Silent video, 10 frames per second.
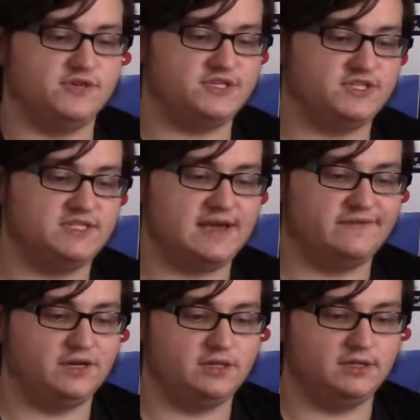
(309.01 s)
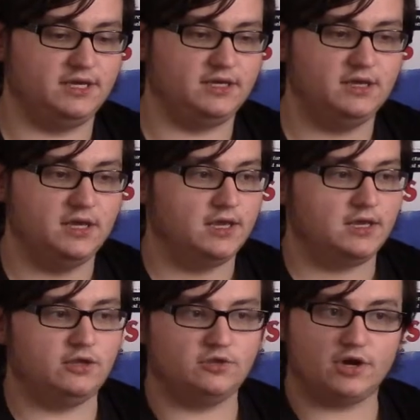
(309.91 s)
This is definitely
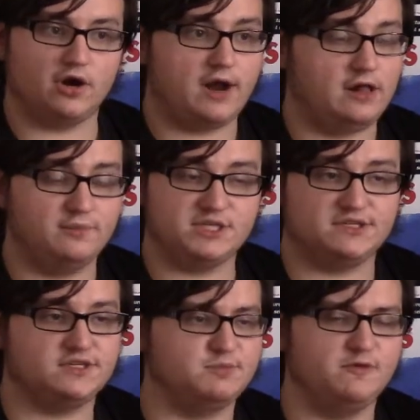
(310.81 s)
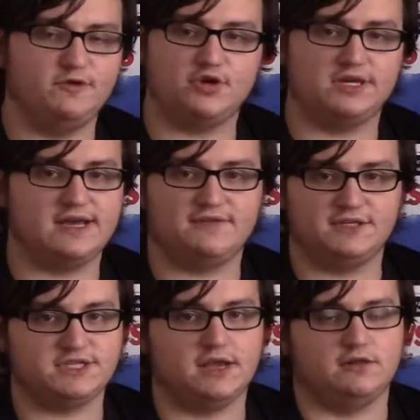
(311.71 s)
there are elements of this movie you can
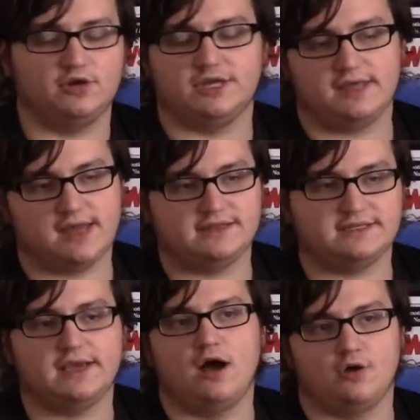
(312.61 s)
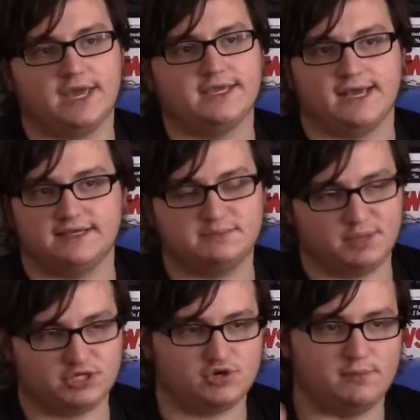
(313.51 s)
definitely say look at that and say okay yeah it's
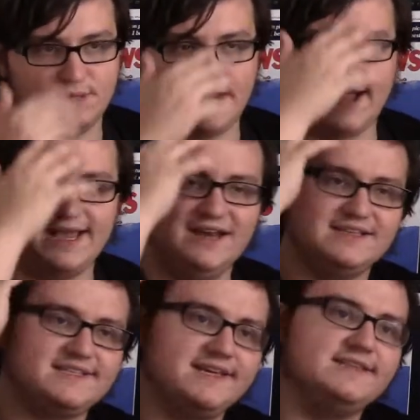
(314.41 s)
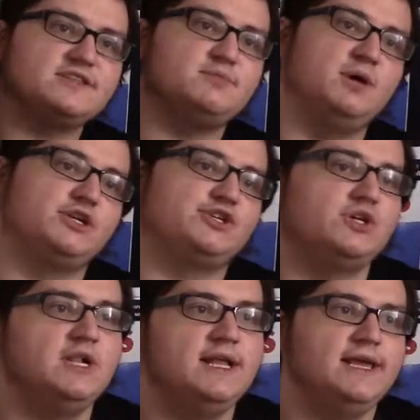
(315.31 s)
pixar but i gotta say this
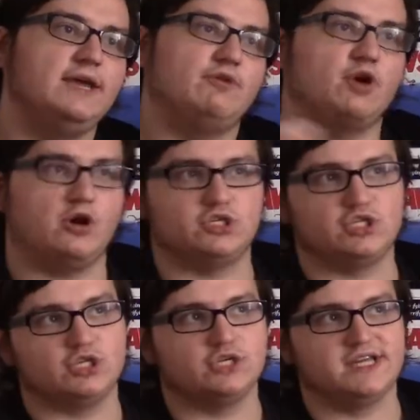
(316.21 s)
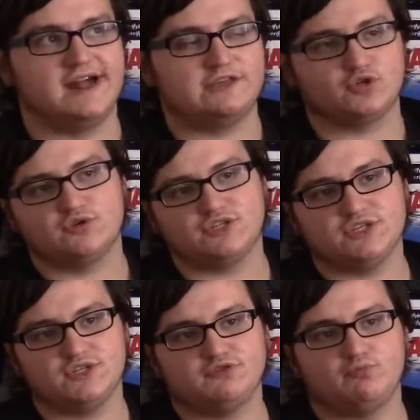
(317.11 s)
much in regards to the good dinosaur
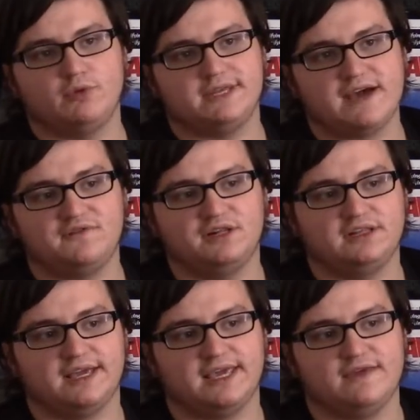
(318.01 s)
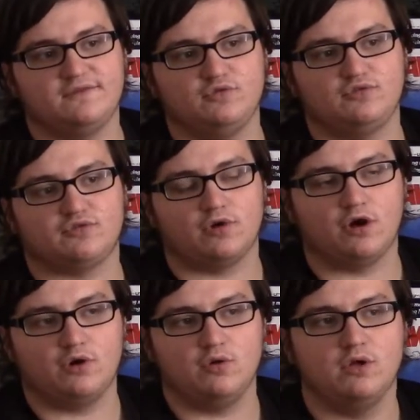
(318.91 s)
this is definitely like if you
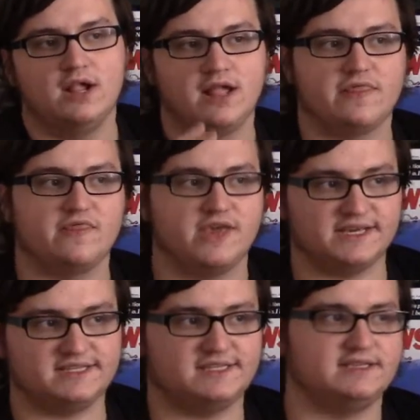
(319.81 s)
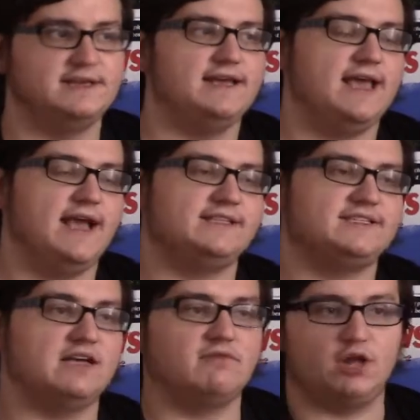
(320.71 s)
throw this and
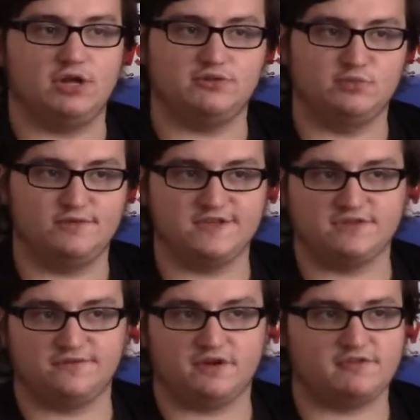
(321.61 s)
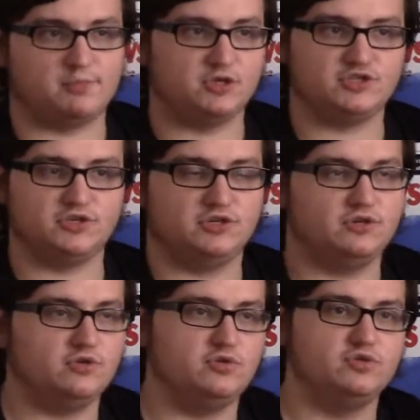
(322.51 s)
several other movies in front of a person
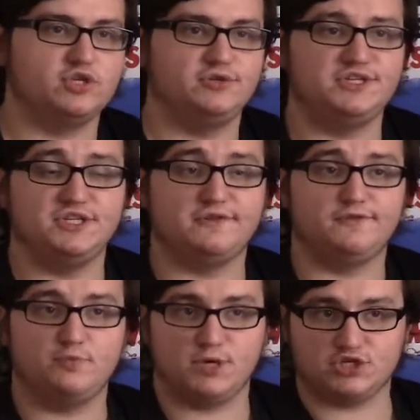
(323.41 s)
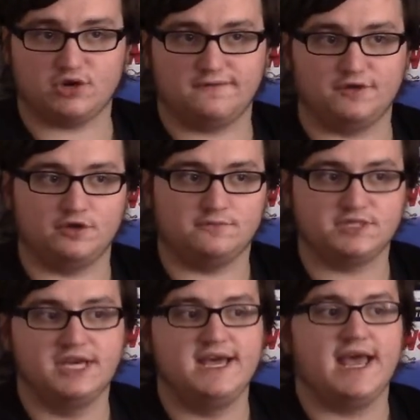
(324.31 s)
who's only seen a few pixar
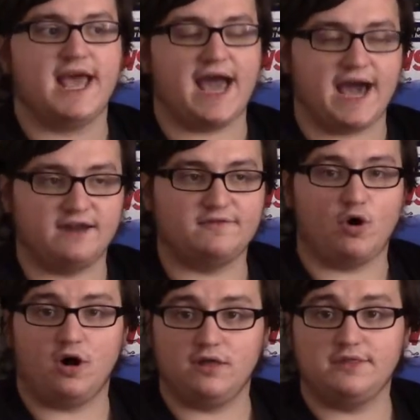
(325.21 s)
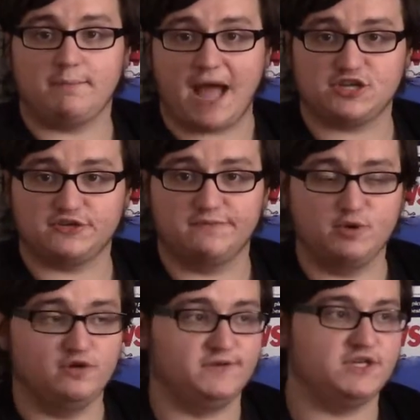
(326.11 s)
films out of all the batch of
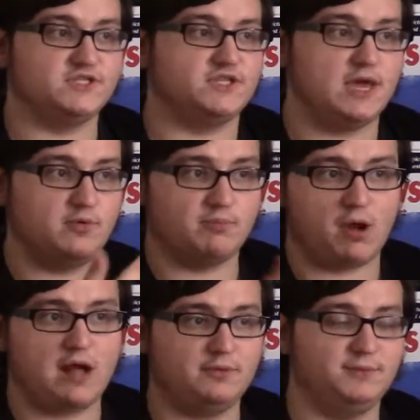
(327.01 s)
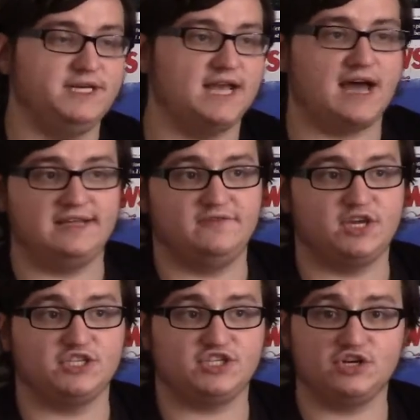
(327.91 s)
movies they would probably not even
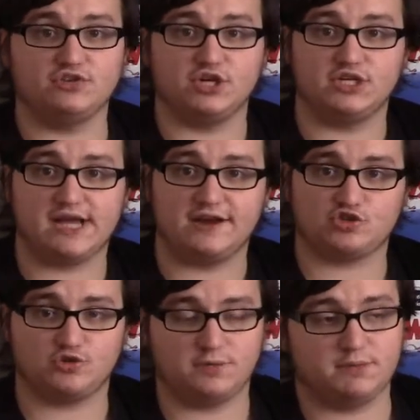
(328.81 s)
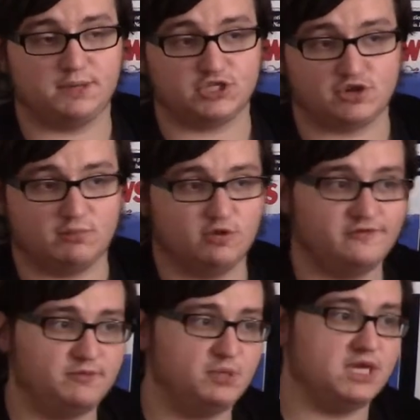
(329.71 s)
consider the good dinosaur to be a pixar
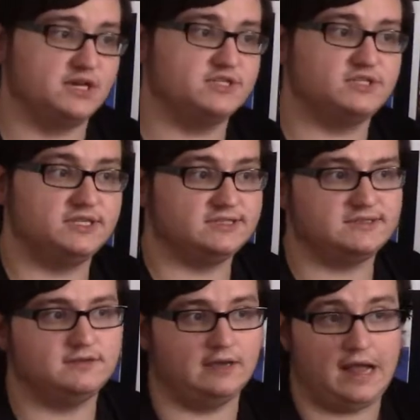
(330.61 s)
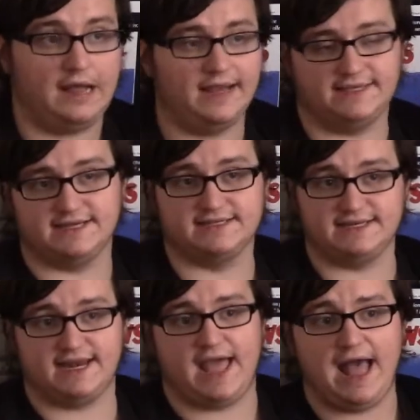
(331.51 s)
movie because this uh, it
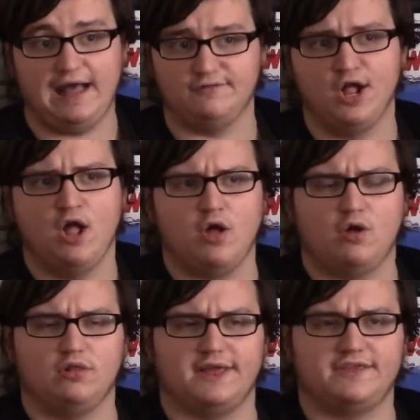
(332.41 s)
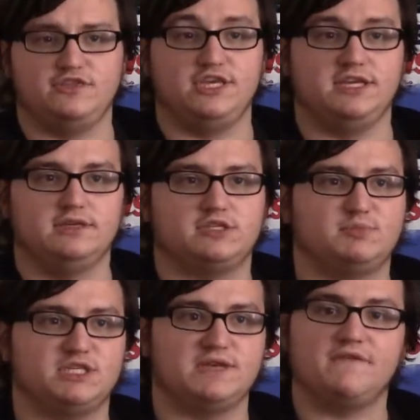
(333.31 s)
doesn't have like the
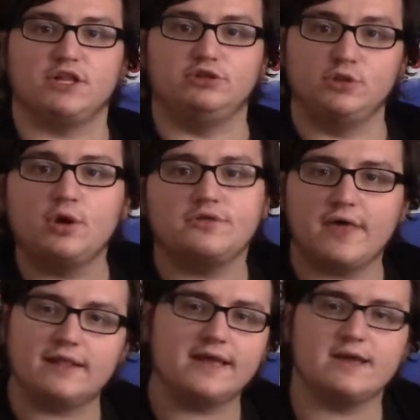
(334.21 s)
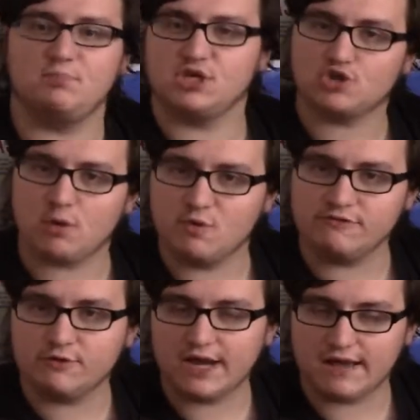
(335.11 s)
specific look that like a pixar
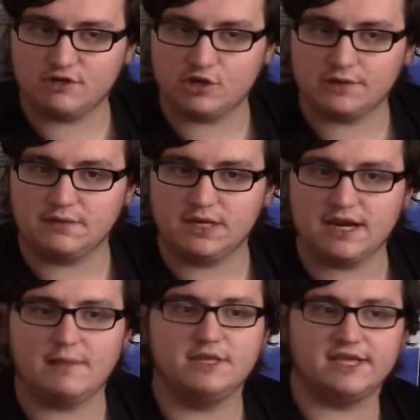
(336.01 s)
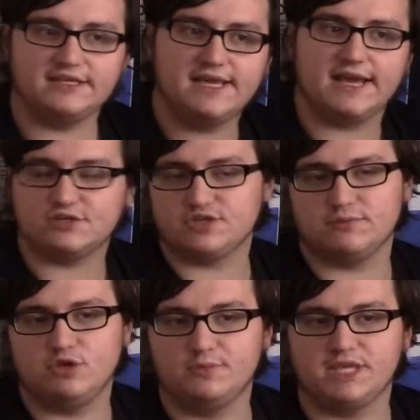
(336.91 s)
movie would have you know what i mean i mean like yes yeah,
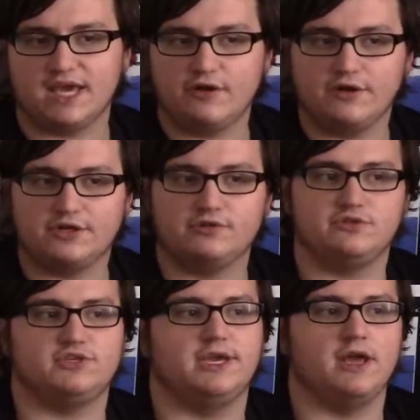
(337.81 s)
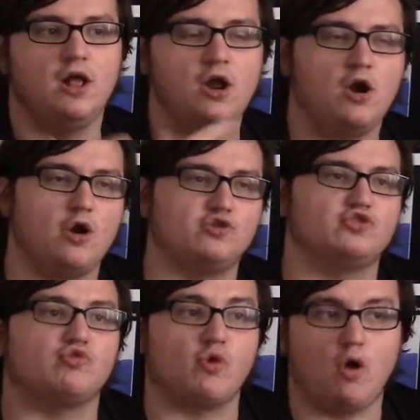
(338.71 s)
some human characters like are
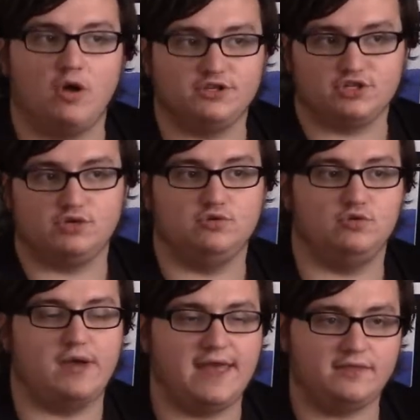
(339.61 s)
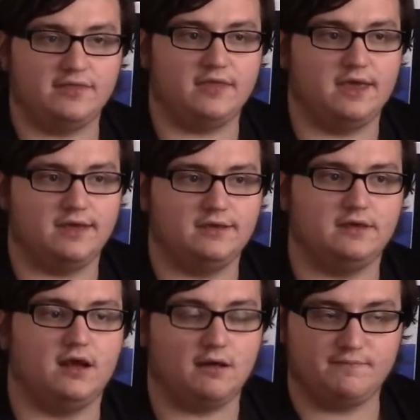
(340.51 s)
drawn to and
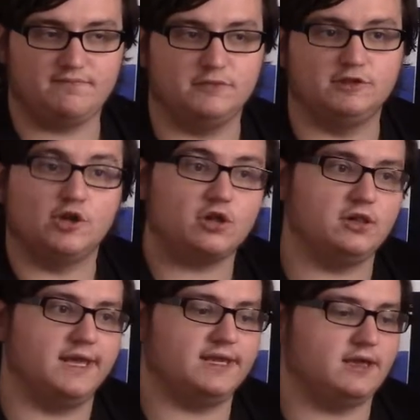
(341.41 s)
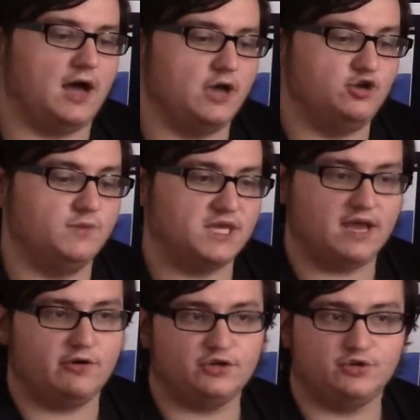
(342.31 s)
they um, look like a human
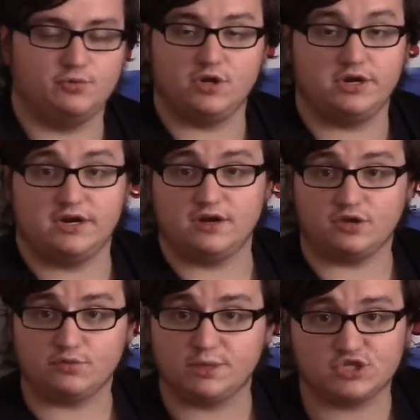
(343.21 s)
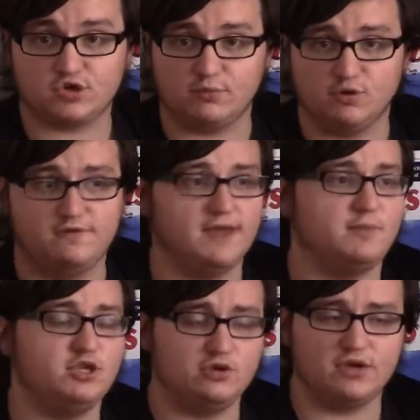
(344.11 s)
character would in another Pixar movie. I
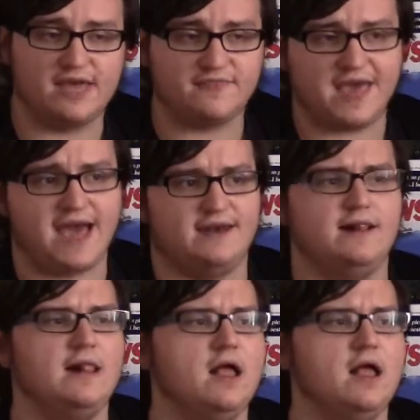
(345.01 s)
mean, you get that.